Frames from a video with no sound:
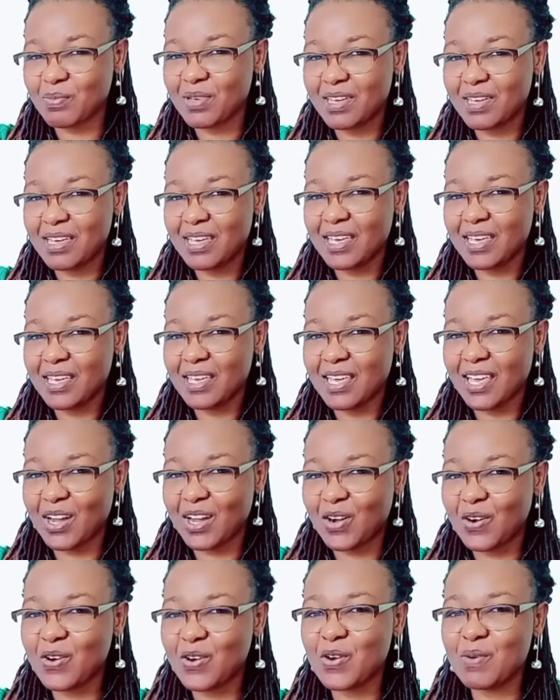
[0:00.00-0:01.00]
Prompt 3
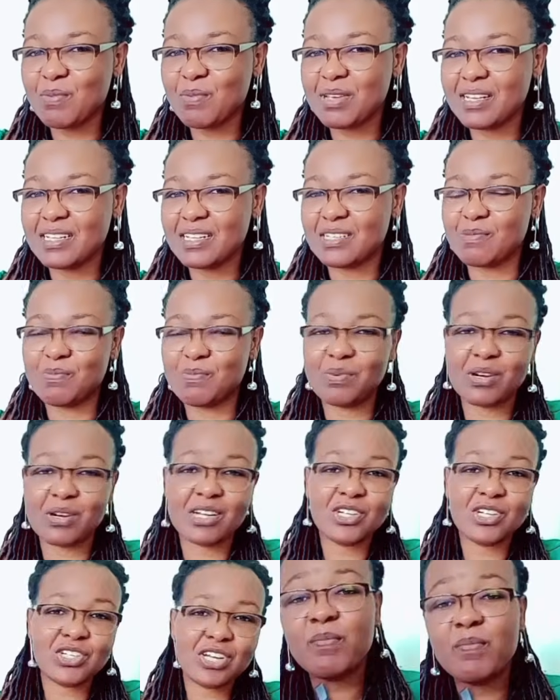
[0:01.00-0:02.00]
is on the
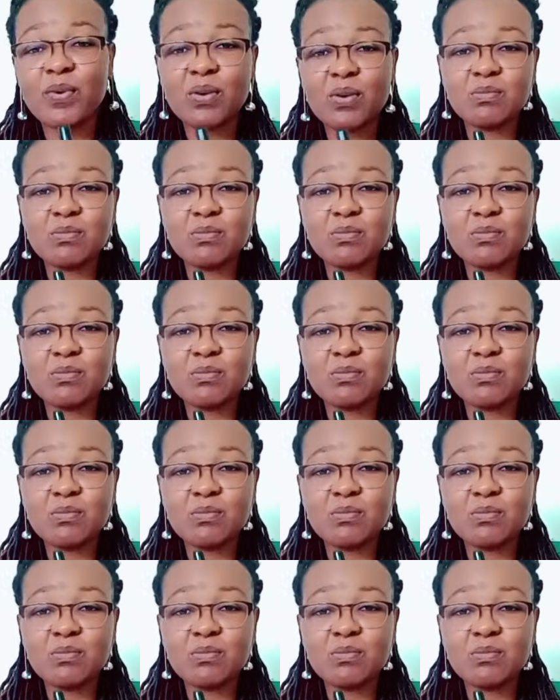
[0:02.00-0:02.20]
policy's